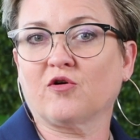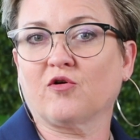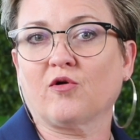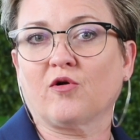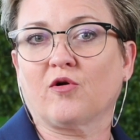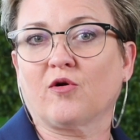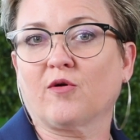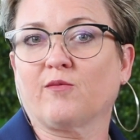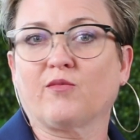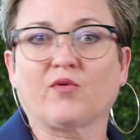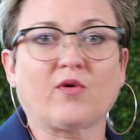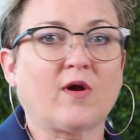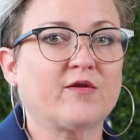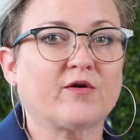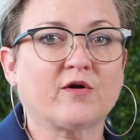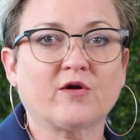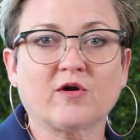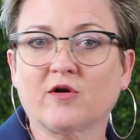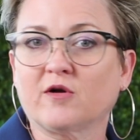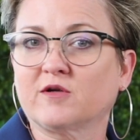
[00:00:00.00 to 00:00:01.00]
or
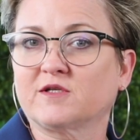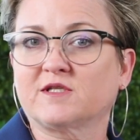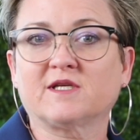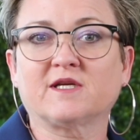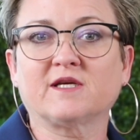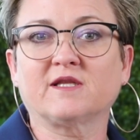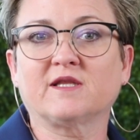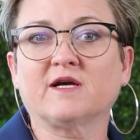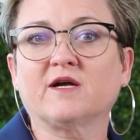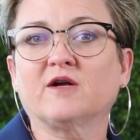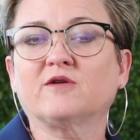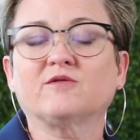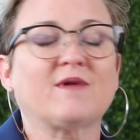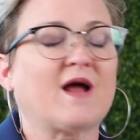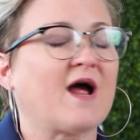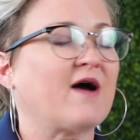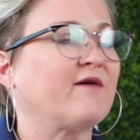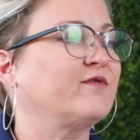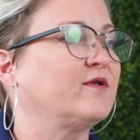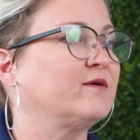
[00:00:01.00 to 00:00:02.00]
brother sitting there,
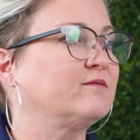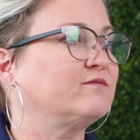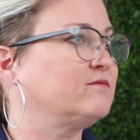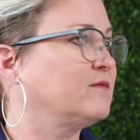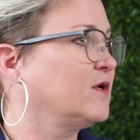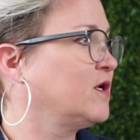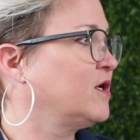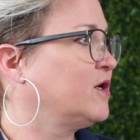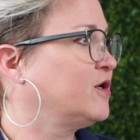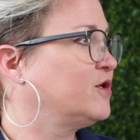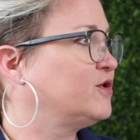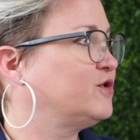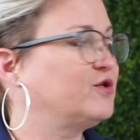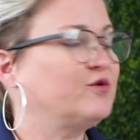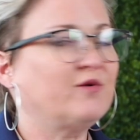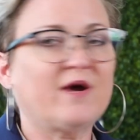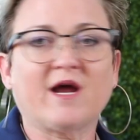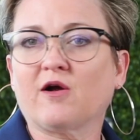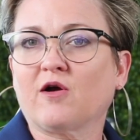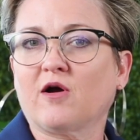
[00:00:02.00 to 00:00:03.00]
have them
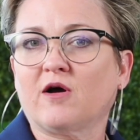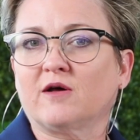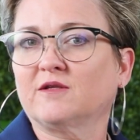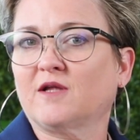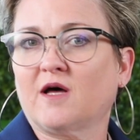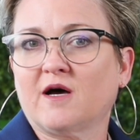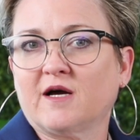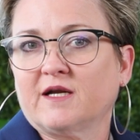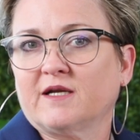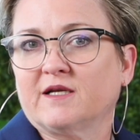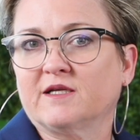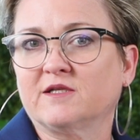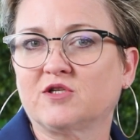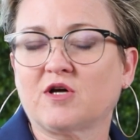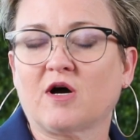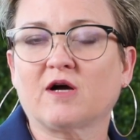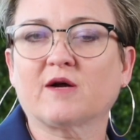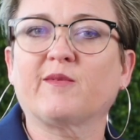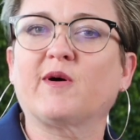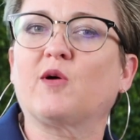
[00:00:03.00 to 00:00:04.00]
do hair online and
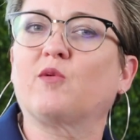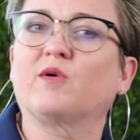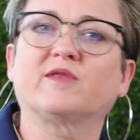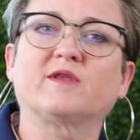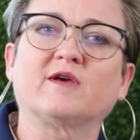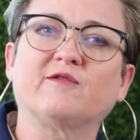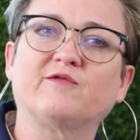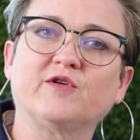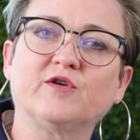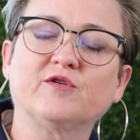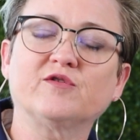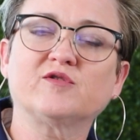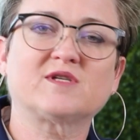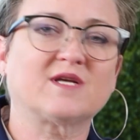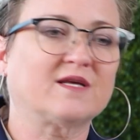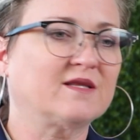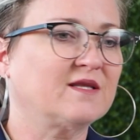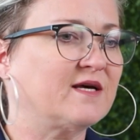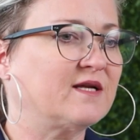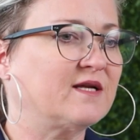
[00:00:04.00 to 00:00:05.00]
talk about what they've used, and